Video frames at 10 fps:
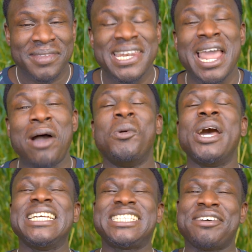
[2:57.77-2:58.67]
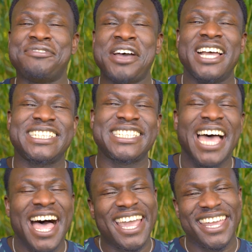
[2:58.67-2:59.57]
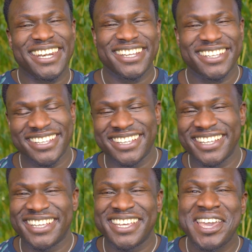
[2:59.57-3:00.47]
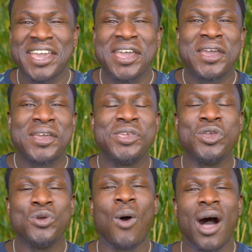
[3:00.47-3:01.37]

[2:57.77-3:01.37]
Now, what is the first sign you